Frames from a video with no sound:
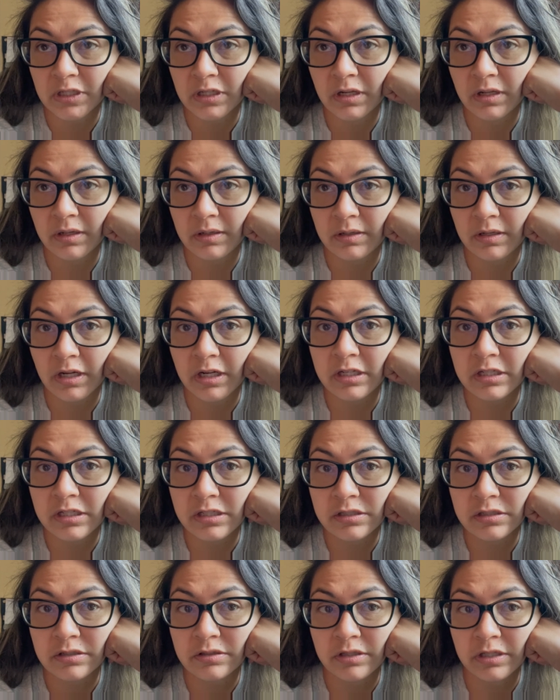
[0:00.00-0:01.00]
I, I need
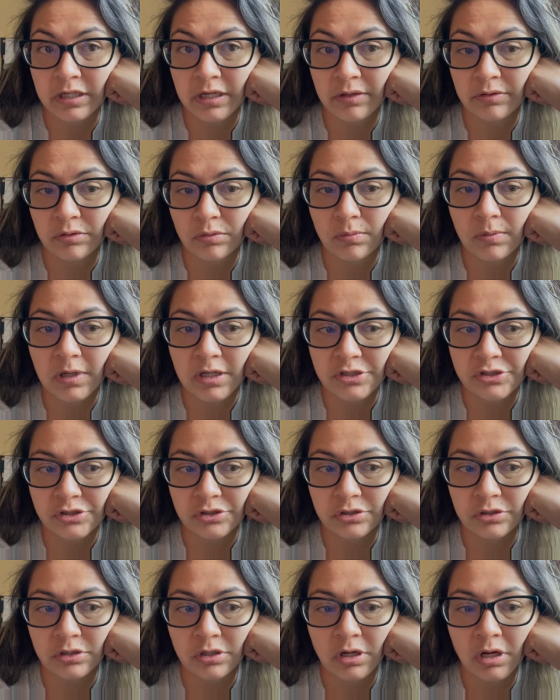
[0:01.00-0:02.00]
to clean out the
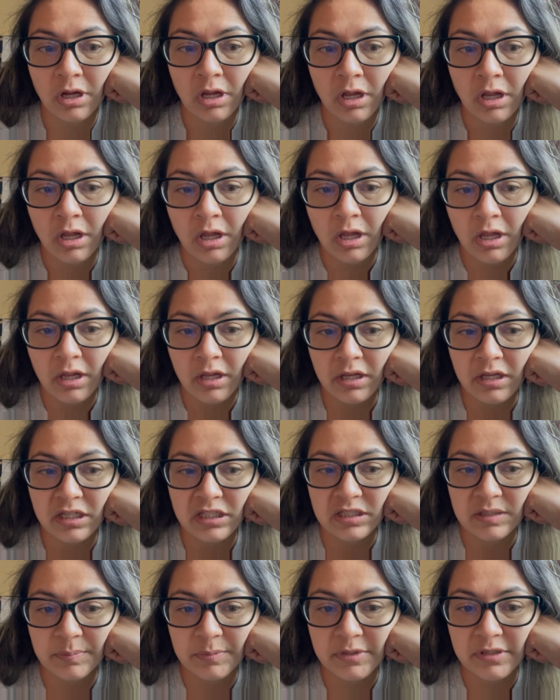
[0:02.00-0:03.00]
washer.
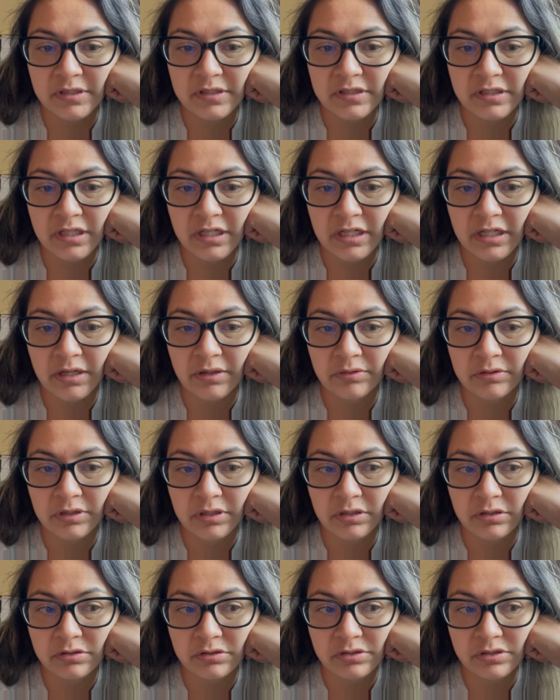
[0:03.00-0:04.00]
It's been sitting out
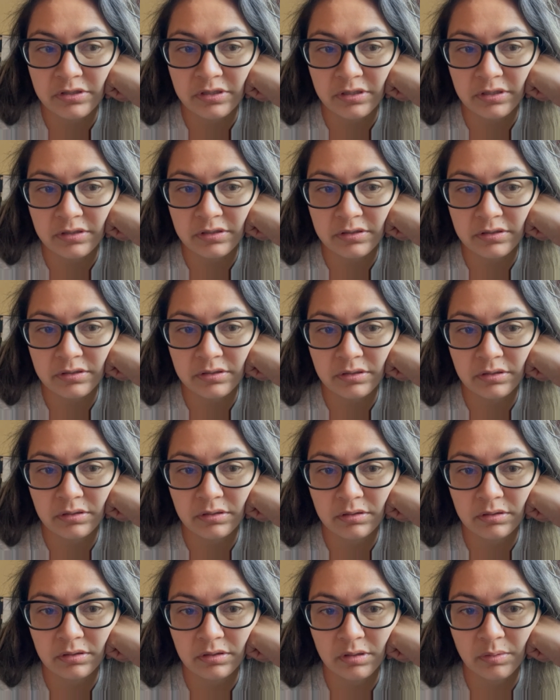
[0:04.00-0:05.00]
there since
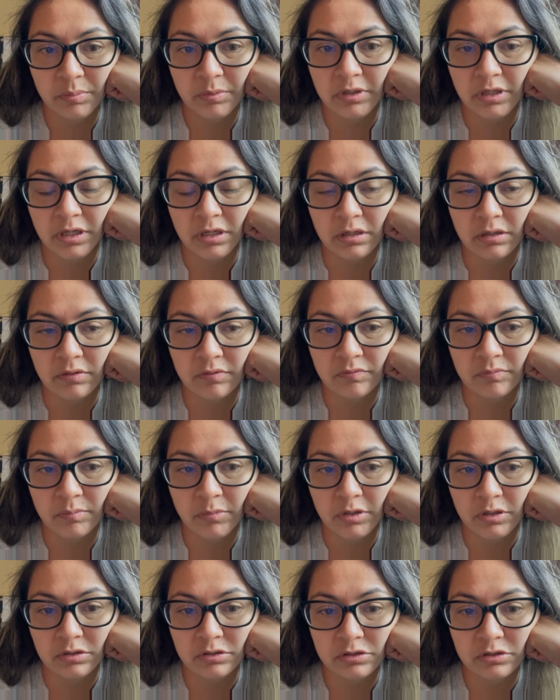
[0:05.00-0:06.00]
the beginning of
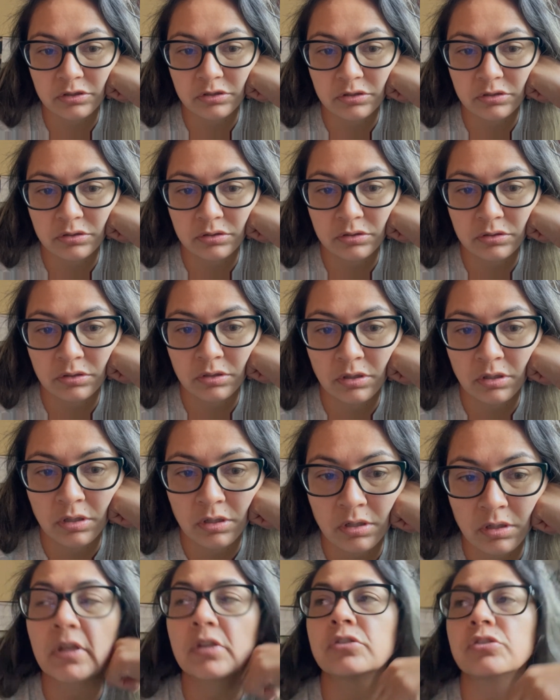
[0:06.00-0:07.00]
March.
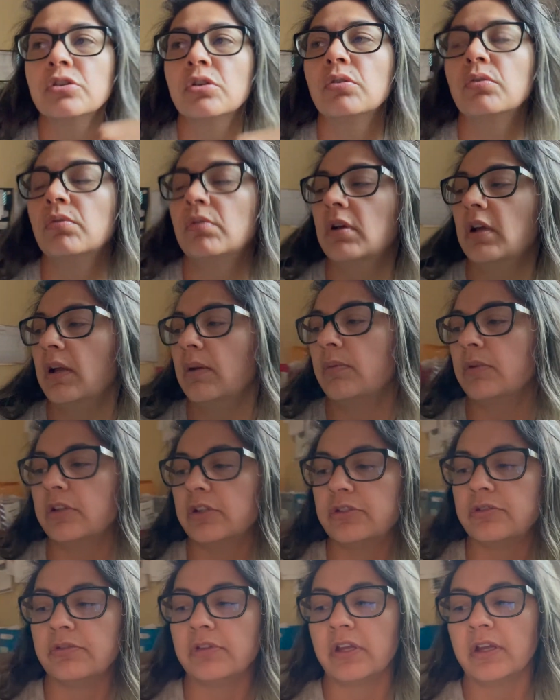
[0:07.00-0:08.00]
So I want
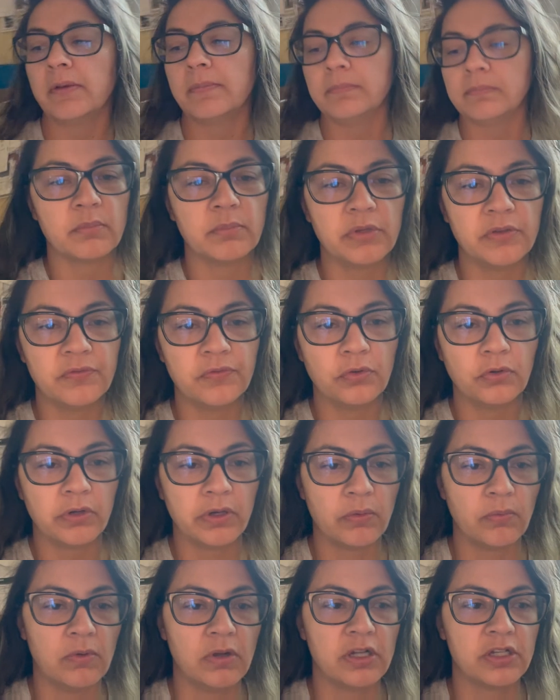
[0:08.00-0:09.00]
to do that before I
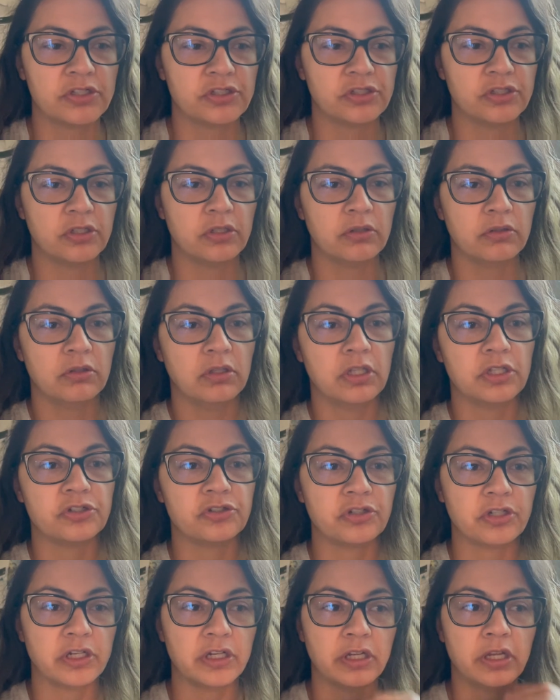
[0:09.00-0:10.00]
wash
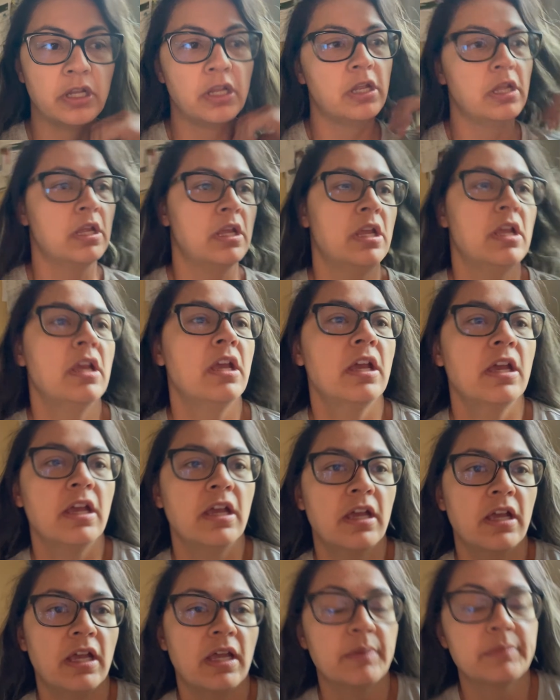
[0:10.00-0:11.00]
laundry.
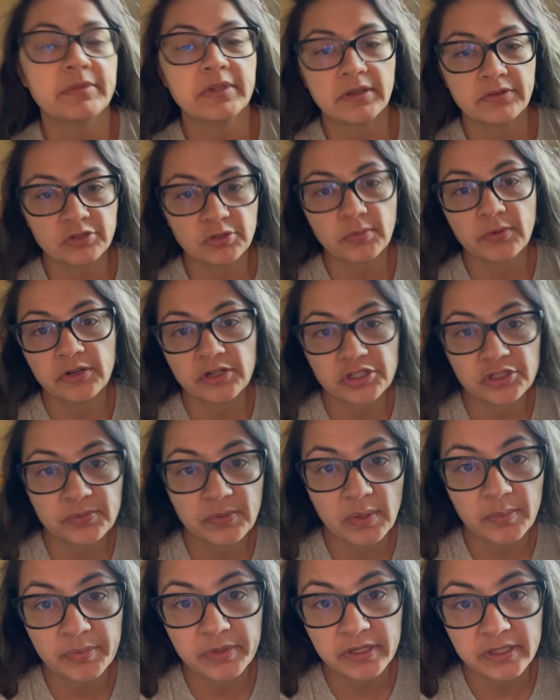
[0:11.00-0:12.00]
I'm down to wearing
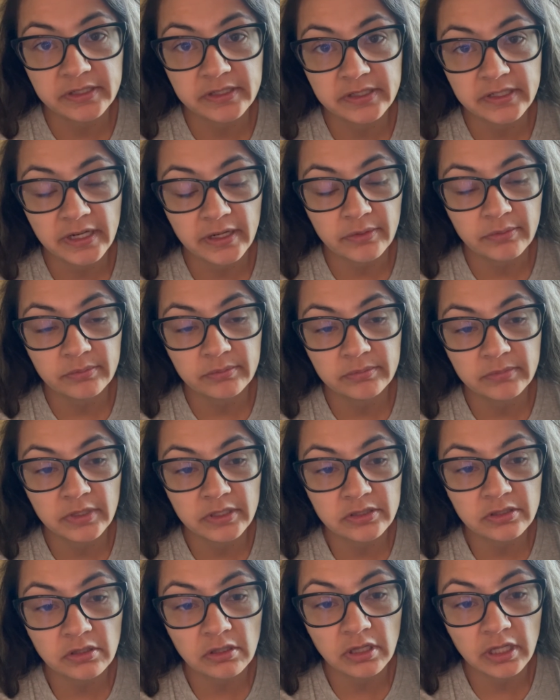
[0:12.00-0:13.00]
sweatpants now.
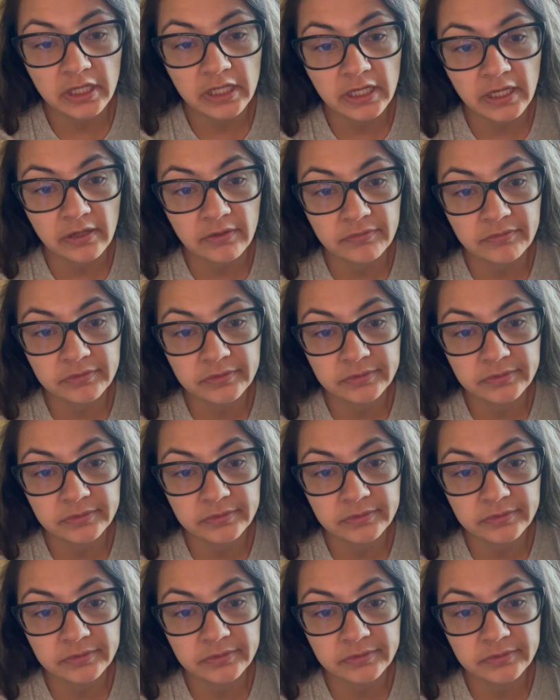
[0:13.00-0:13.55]
That's all I have.